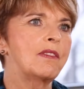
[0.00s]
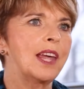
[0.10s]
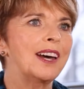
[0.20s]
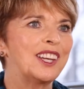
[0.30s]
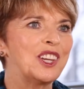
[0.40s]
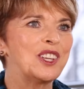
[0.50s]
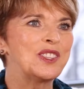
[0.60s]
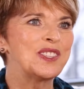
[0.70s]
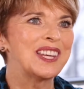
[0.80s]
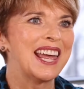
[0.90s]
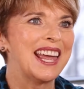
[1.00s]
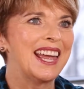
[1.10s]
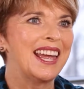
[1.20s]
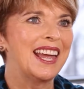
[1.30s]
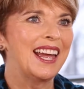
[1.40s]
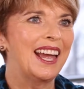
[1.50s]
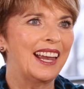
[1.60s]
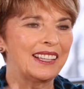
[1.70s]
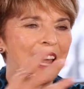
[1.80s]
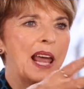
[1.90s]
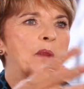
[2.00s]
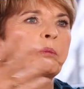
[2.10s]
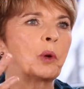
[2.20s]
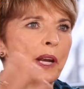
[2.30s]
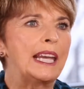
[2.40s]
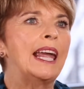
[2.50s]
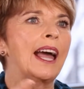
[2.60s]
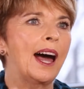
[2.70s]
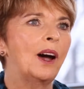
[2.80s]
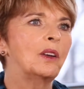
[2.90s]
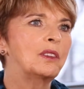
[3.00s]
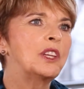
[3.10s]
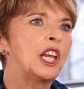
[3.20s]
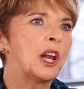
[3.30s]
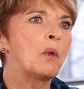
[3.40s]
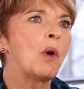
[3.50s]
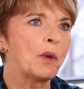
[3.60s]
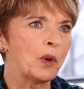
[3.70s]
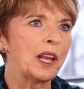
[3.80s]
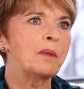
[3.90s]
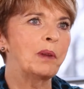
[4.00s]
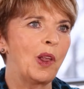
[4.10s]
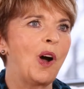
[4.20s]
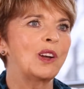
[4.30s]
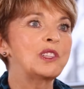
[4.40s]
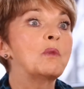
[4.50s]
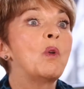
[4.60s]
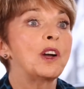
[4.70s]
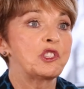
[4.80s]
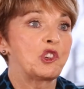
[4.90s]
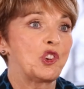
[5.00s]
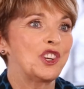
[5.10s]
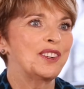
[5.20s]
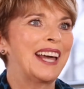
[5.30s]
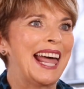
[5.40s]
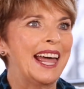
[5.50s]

of the onions and kind of bringing out, what really belongs and what's true